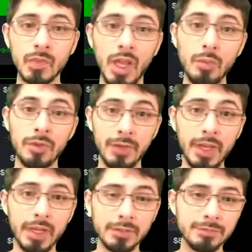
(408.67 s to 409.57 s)

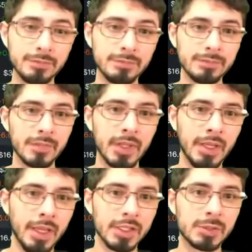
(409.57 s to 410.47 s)
MFA
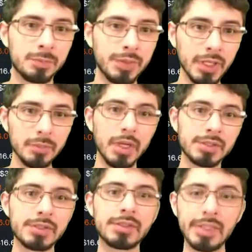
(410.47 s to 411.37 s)
is pretty much
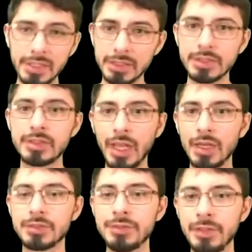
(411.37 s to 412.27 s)
still
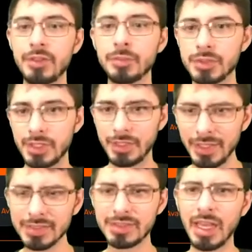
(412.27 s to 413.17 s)
down 50%. I
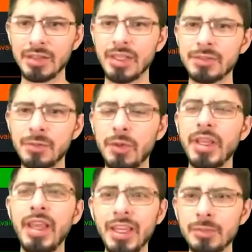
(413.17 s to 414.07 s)
think it's down like
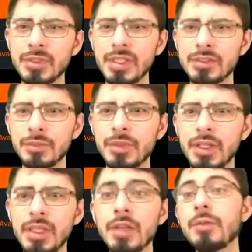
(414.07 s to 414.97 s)
48%, something
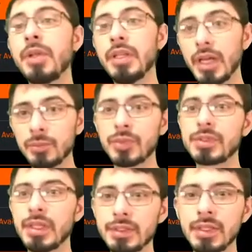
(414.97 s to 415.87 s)
like that,
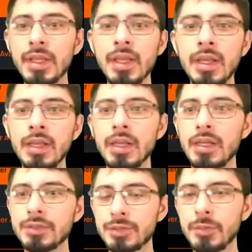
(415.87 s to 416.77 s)
49%
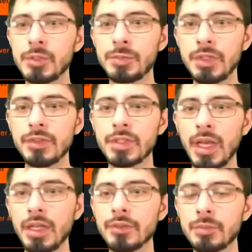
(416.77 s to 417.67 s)
from its previous
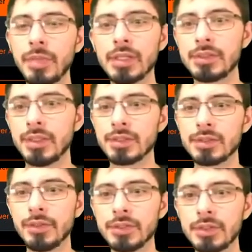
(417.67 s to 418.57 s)
high over the past year.
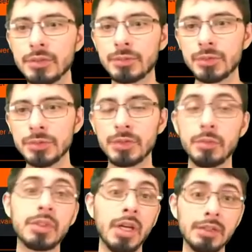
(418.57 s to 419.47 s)
So there's still room for
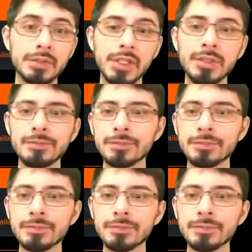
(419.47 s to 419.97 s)
recovery.